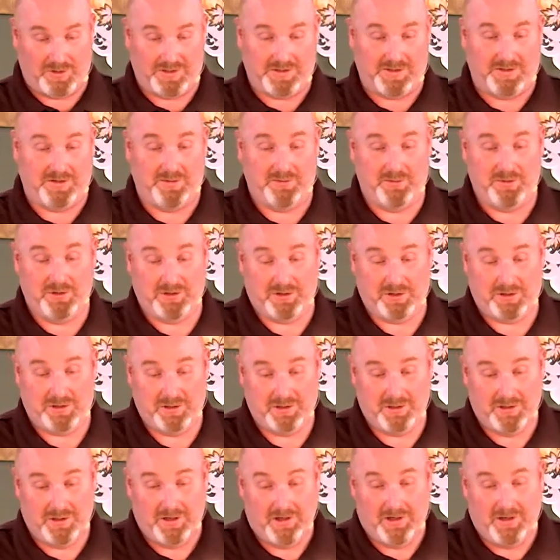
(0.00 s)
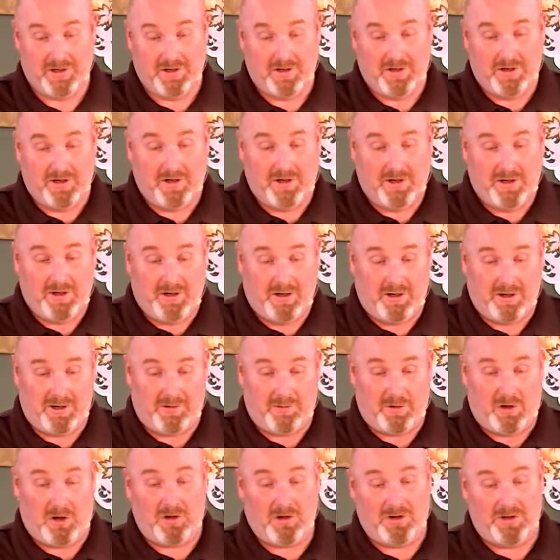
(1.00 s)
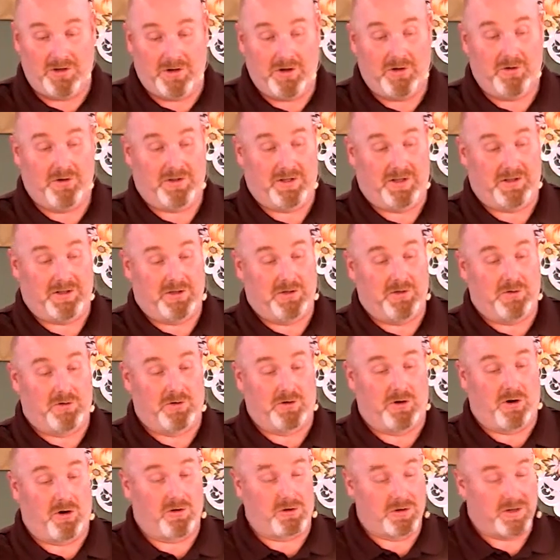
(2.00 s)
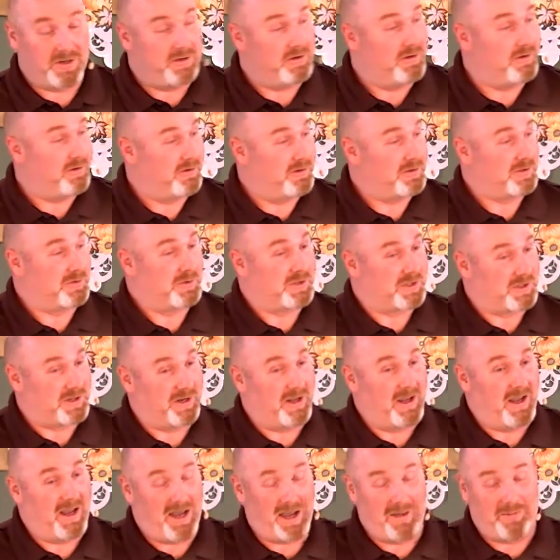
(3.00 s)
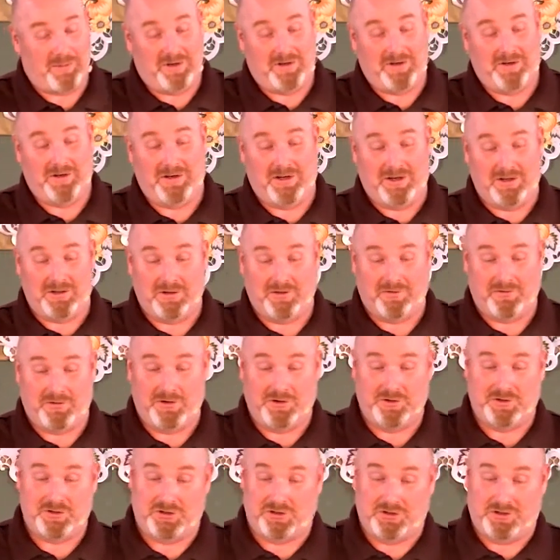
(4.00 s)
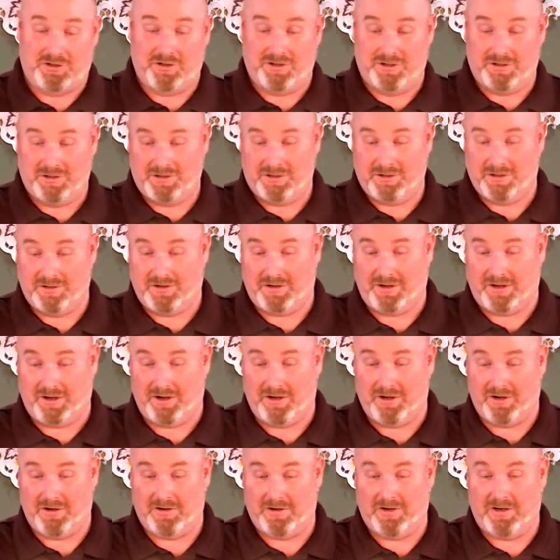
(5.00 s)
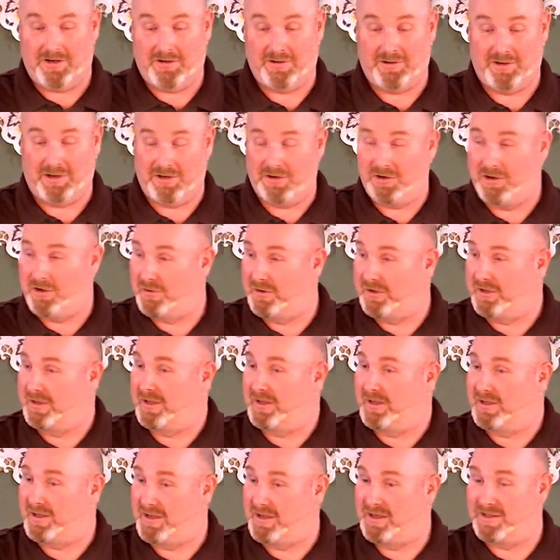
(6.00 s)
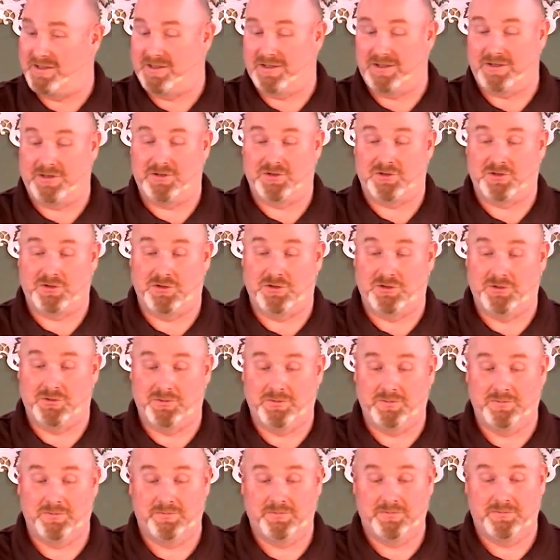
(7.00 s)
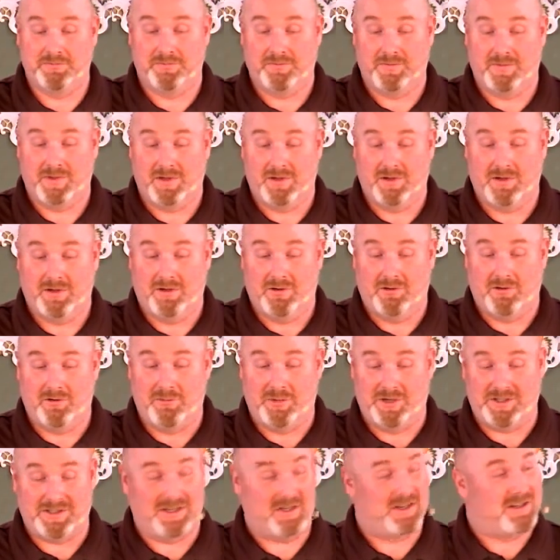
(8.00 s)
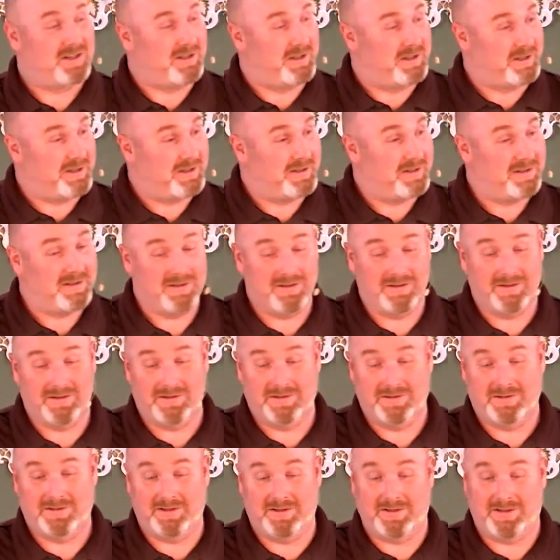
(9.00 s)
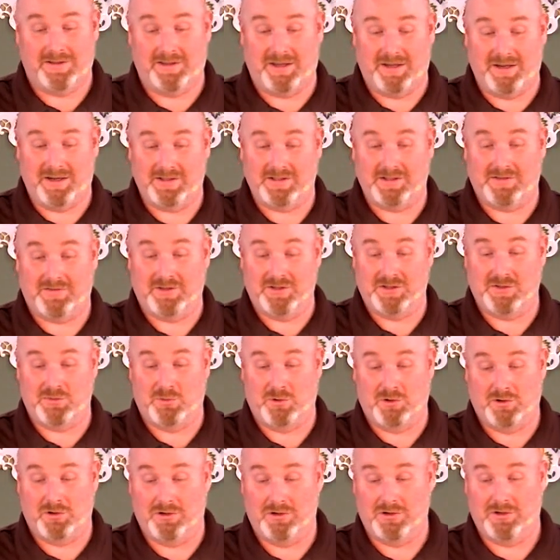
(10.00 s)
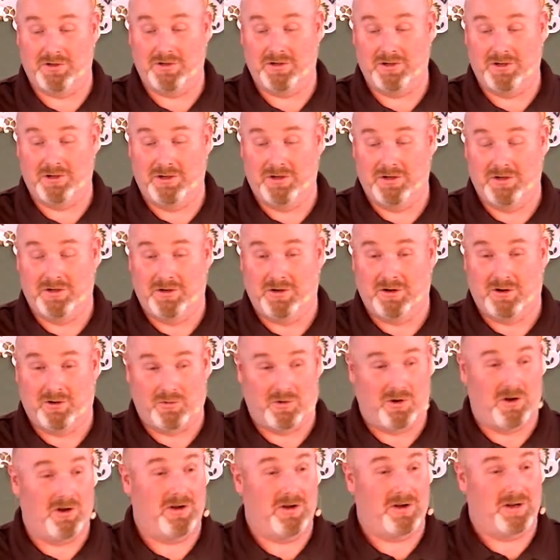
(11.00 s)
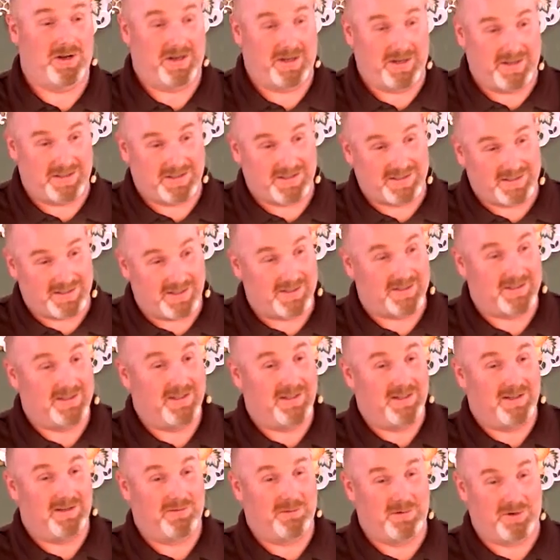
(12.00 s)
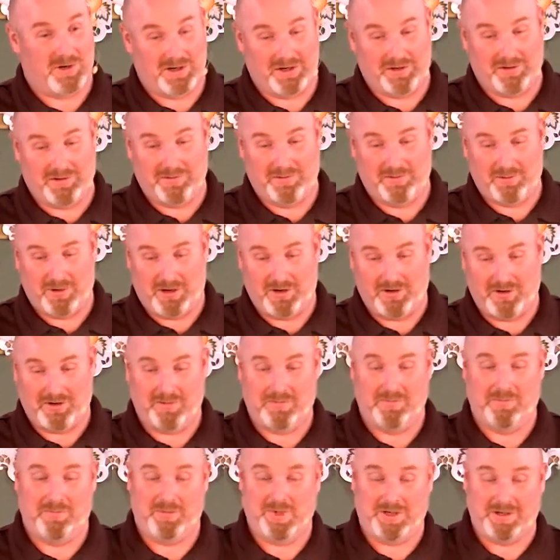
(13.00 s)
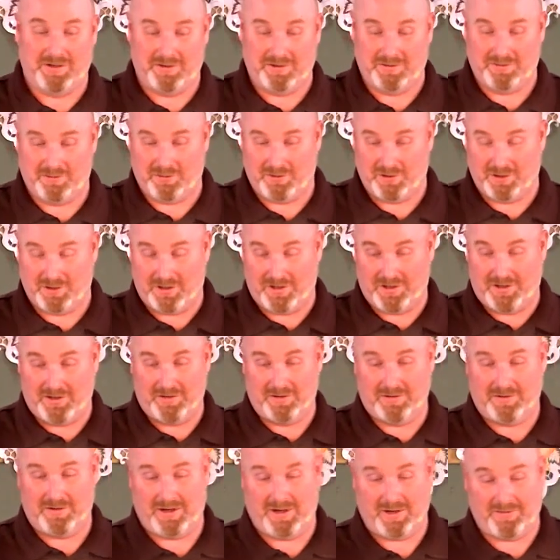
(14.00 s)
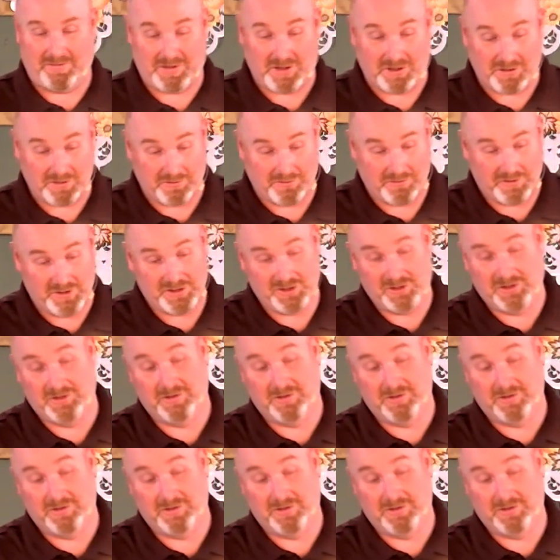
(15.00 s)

of the book. All in knowing that the Lord already knows what's going to happen in the future, and knowing that he's in control. We mustn't cling to the things of this world, or we're all going to get sucked in. We're going to have tunnel vision.